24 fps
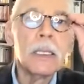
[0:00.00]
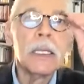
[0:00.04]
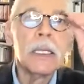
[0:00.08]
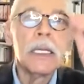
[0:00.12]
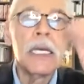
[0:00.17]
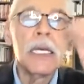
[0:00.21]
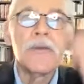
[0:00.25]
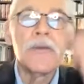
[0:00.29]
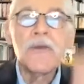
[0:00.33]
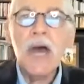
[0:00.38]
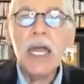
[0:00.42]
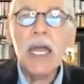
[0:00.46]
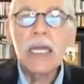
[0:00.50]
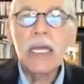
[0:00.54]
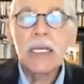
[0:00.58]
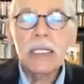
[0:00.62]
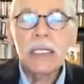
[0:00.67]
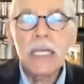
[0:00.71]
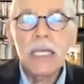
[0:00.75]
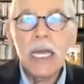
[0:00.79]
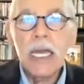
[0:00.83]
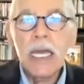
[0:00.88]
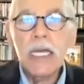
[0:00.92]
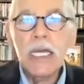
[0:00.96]
If I
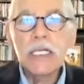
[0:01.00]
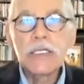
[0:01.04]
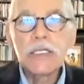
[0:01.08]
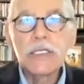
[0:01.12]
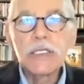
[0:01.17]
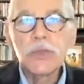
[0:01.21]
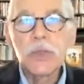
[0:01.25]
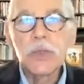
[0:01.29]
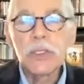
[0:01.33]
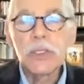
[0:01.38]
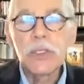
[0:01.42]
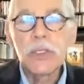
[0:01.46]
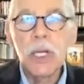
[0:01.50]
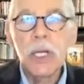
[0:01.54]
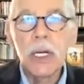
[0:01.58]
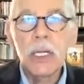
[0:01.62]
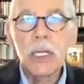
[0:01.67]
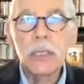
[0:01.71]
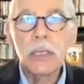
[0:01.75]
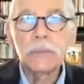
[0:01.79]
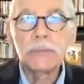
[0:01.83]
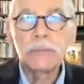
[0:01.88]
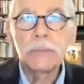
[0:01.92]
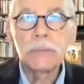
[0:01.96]
engage with
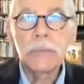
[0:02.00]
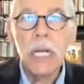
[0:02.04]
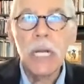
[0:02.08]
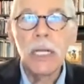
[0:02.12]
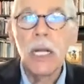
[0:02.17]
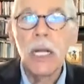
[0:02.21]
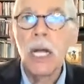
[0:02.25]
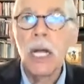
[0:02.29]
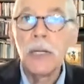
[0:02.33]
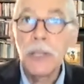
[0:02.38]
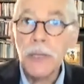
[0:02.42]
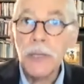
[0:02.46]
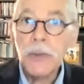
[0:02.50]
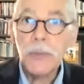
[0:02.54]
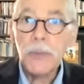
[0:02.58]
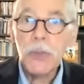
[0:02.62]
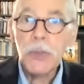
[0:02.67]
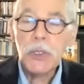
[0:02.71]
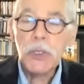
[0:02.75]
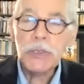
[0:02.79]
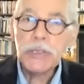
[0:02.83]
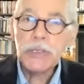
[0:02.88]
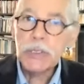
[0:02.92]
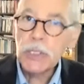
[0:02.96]
another
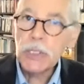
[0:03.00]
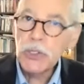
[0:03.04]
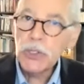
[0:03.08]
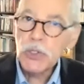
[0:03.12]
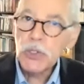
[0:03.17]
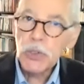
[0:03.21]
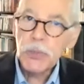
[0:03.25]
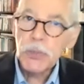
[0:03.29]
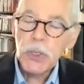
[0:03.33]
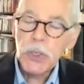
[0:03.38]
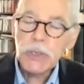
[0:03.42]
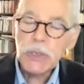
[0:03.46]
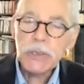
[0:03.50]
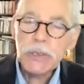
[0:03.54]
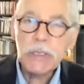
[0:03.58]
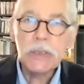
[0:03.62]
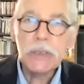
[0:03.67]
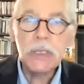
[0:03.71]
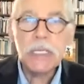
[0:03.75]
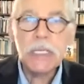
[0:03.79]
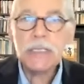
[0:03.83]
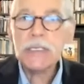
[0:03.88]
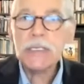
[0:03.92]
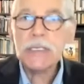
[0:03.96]
person, a new person,
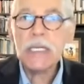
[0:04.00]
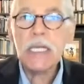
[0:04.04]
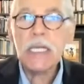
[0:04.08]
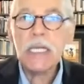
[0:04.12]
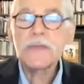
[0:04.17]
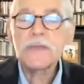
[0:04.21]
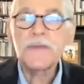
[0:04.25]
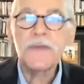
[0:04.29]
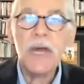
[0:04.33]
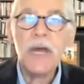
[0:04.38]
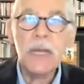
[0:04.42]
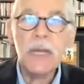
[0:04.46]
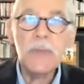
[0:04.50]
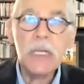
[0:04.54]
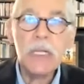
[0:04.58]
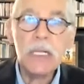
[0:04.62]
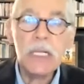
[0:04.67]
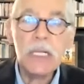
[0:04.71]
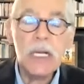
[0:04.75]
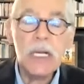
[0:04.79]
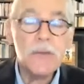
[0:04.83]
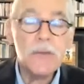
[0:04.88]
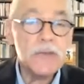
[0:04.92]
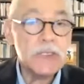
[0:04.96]
let's say it's a
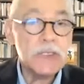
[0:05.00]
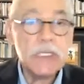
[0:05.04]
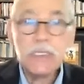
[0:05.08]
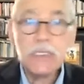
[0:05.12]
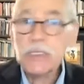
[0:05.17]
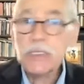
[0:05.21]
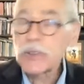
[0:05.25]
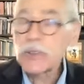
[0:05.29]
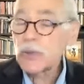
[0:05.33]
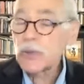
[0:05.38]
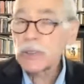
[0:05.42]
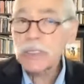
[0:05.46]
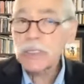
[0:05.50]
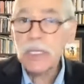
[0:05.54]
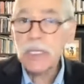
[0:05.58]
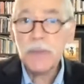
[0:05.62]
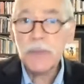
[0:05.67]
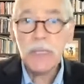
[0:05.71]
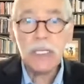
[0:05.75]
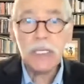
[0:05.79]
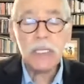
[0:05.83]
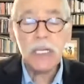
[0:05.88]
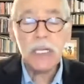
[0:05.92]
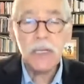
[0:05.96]
5-minute conversation or a
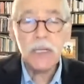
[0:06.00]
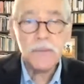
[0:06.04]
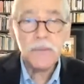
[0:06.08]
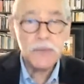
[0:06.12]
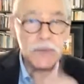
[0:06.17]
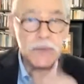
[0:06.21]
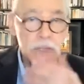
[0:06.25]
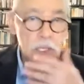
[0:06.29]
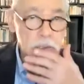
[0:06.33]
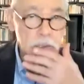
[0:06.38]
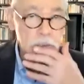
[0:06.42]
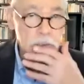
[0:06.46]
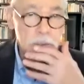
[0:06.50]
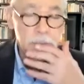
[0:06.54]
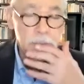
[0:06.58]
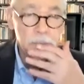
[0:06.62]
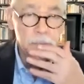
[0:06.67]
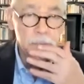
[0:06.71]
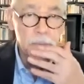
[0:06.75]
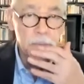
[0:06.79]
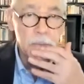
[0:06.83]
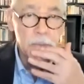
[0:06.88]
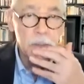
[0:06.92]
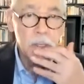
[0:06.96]
10-minute conversation,
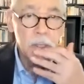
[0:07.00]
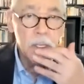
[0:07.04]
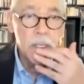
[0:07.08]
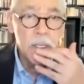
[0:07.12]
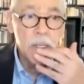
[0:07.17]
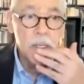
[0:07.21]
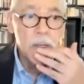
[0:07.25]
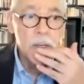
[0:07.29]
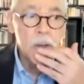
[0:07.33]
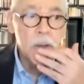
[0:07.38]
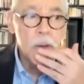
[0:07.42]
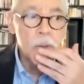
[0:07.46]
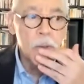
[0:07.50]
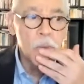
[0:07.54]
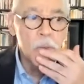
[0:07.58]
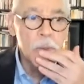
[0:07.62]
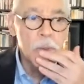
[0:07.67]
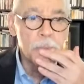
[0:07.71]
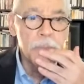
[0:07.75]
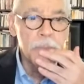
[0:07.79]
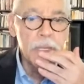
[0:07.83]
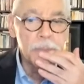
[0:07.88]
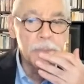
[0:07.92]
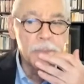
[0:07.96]

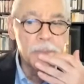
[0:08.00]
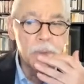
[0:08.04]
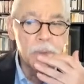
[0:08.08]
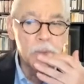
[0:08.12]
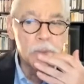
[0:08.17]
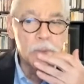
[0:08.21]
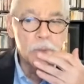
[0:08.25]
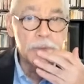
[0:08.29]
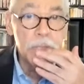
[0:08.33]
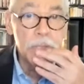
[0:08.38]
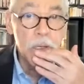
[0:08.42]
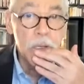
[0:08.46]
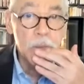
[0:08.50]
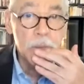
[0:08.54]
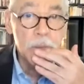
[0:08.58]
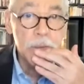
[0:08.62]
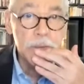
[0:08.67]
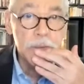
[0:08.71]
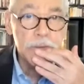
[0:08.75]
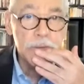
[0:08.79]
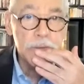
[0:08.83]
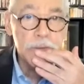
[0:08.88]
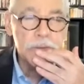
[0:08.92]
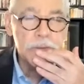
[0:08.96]
what people will
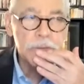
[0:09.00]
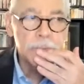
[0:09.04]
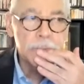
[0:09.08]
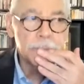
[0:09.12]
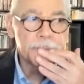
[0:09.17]
notice